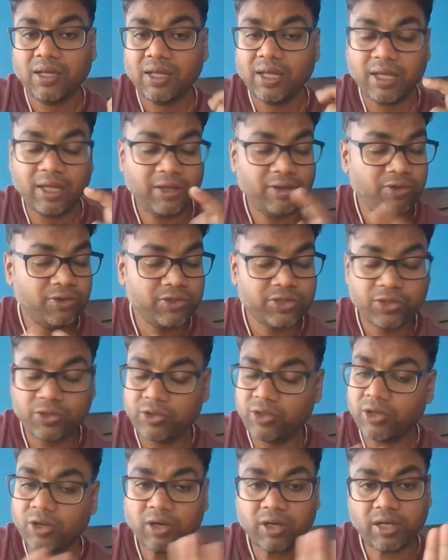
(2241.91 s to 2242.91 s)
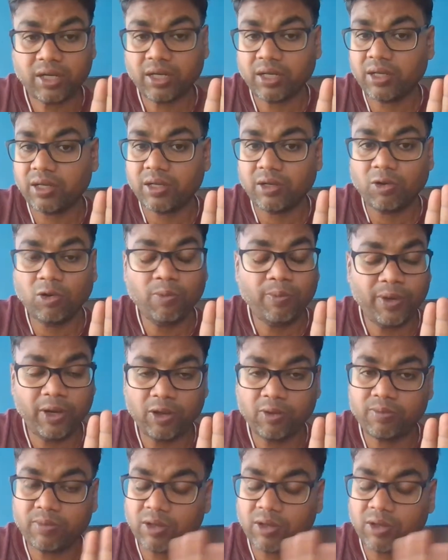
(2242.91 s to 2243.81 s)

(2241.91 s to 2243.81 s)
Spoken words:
you should not open your